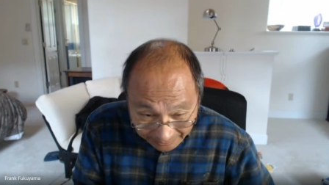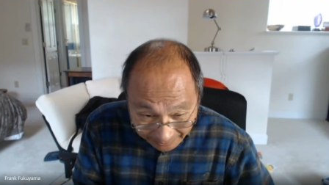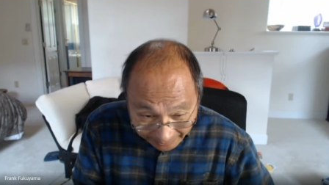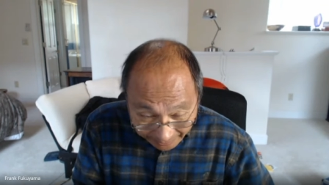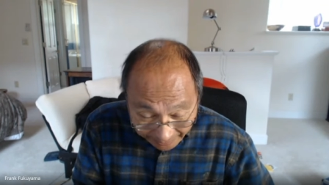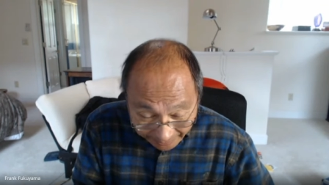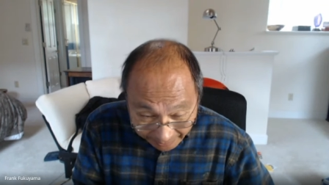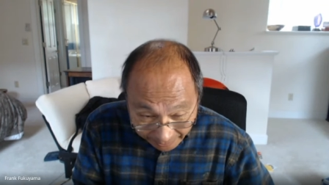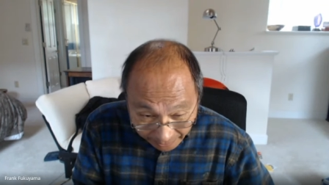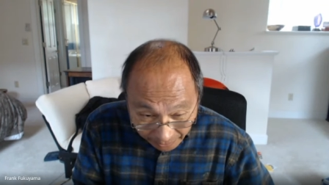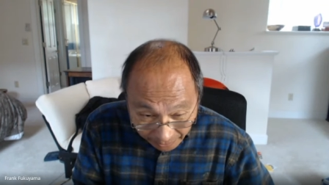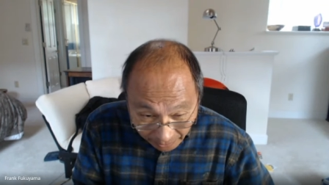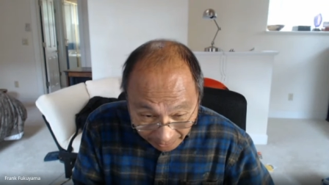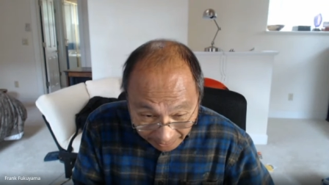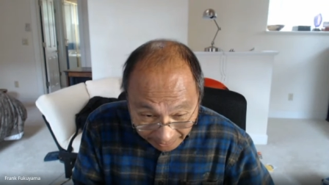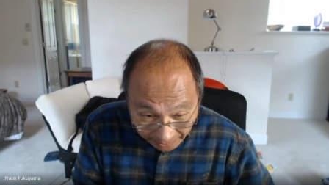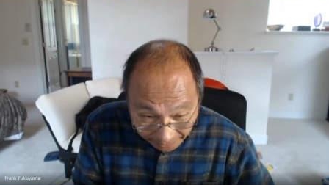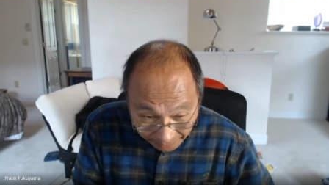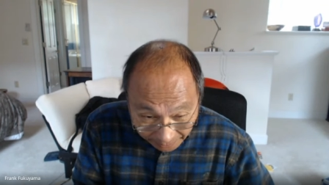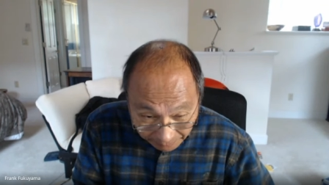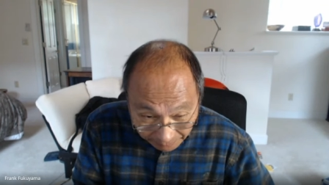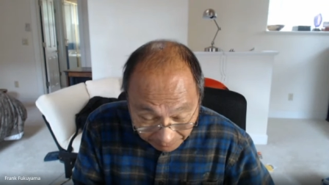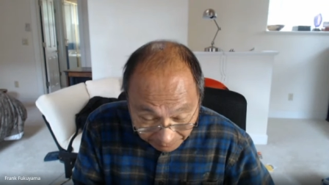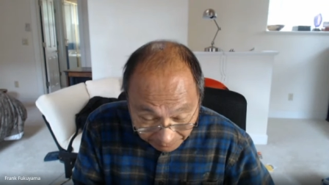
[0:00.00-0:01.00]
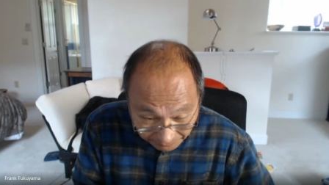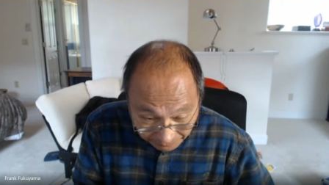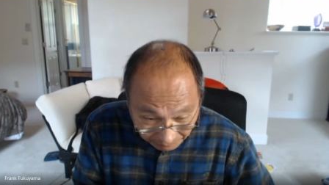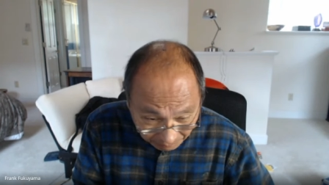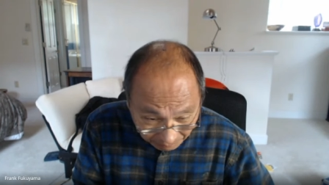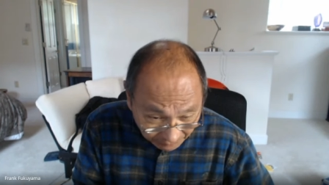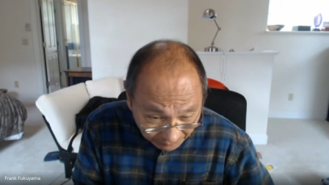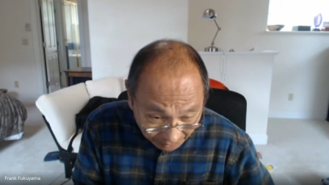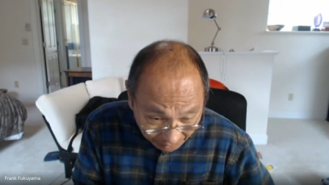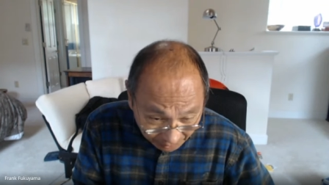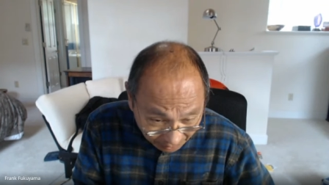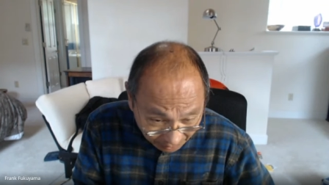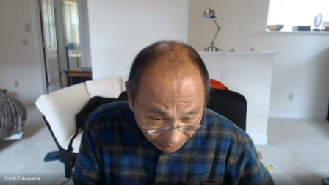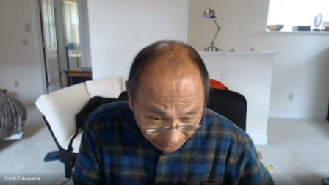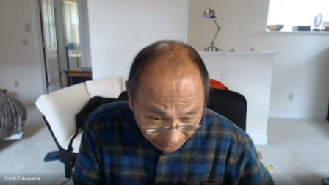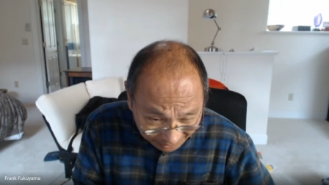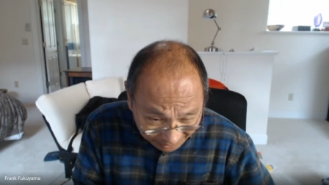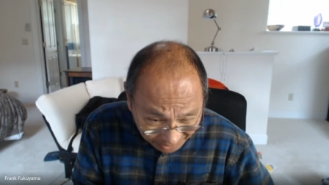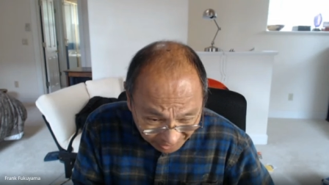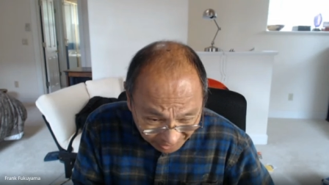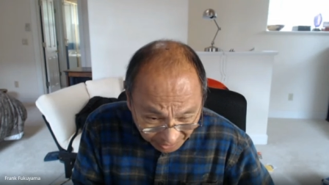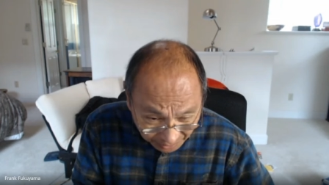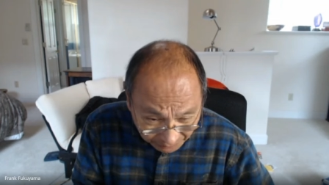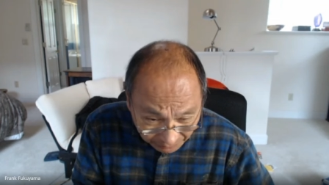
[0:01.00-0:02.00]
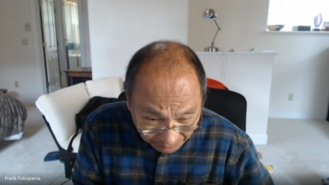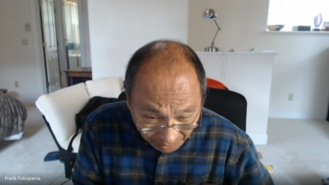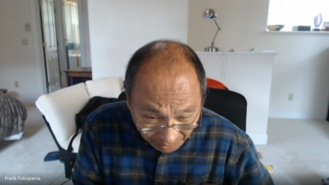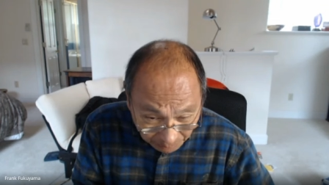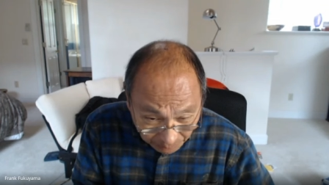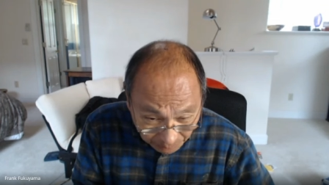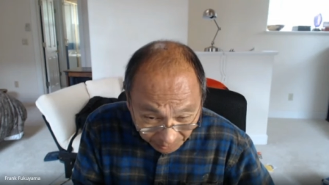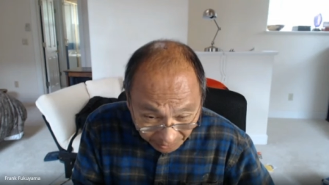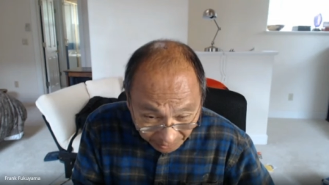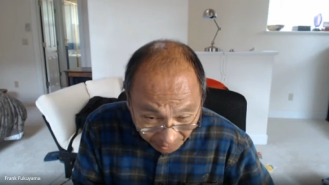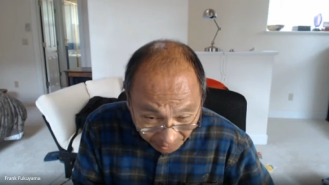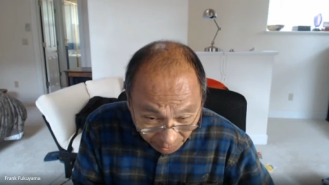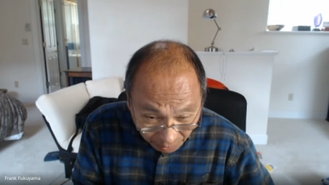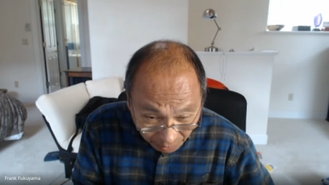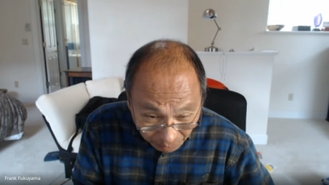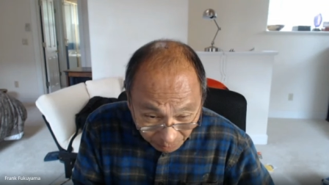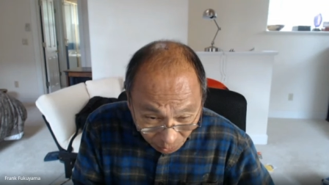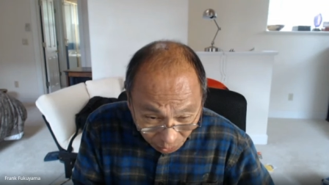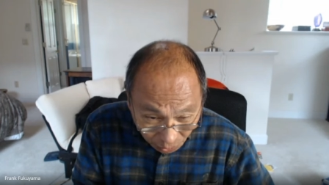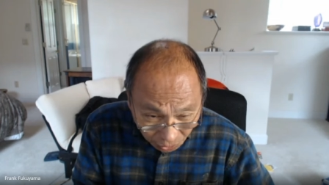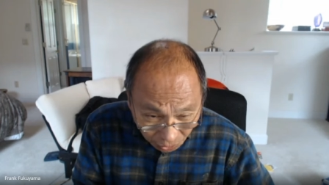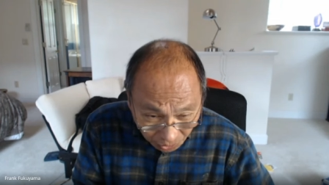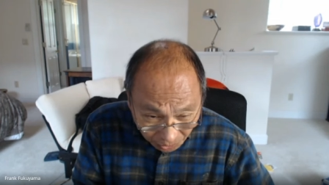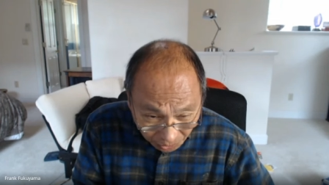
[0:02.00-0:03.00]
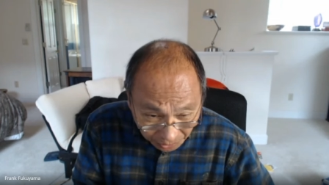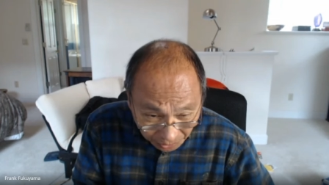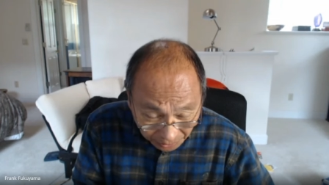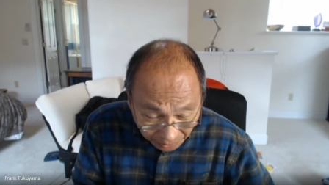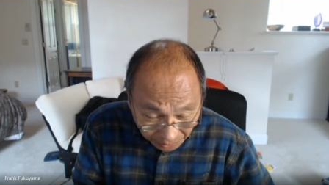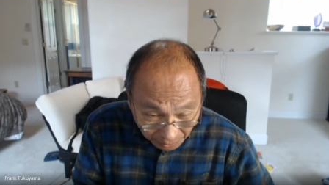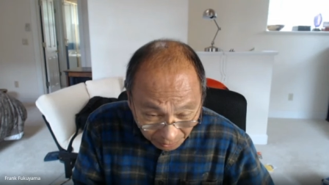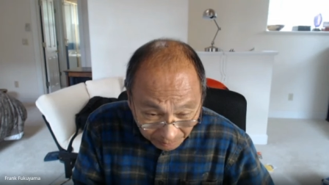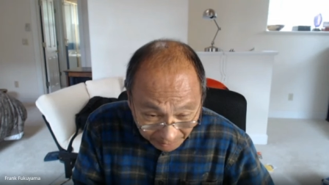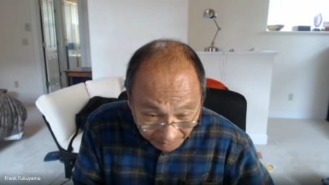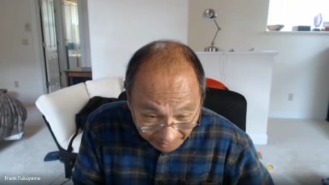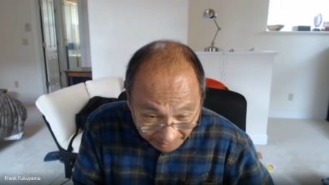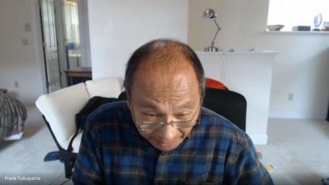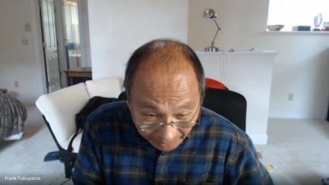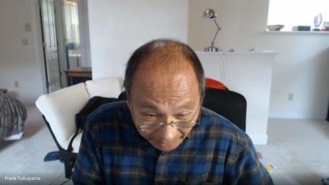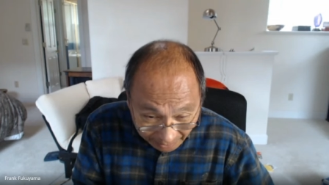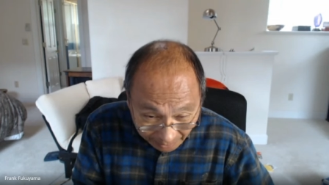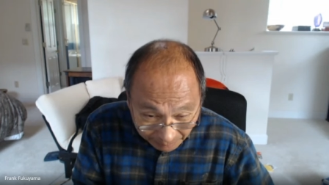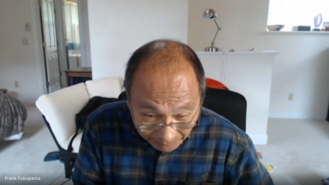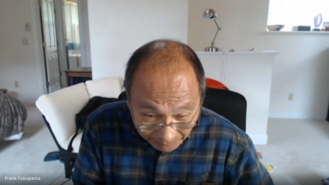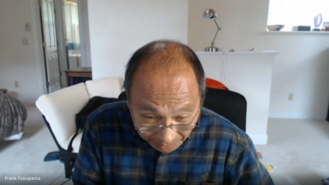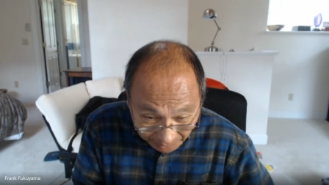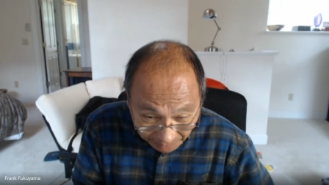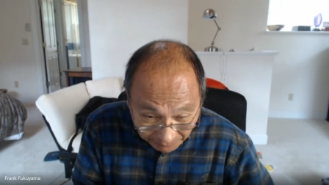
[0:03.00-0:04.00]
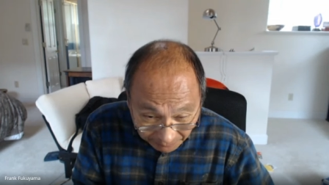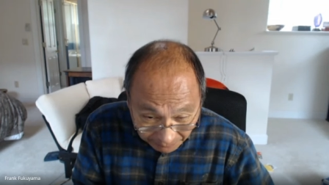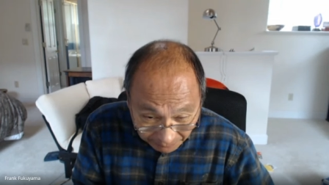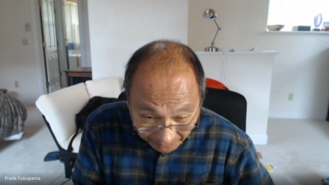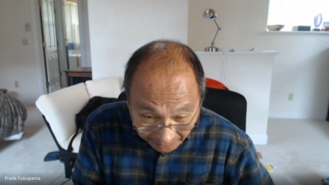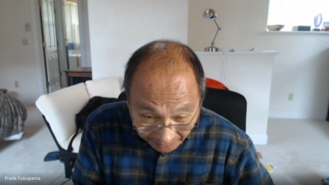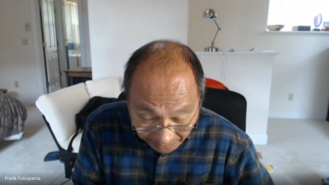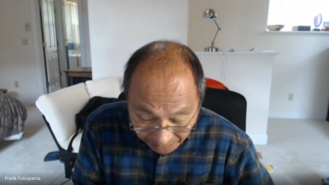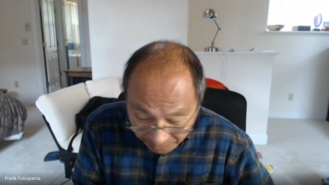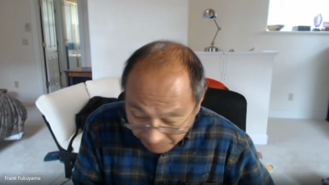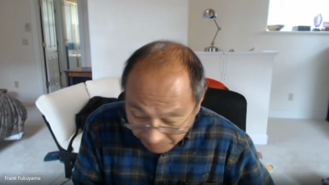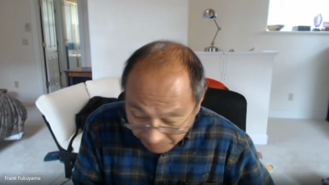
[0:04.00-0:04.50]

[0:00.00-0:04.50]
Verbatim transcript: had a lot of you know relatively predictable short-term economic effects,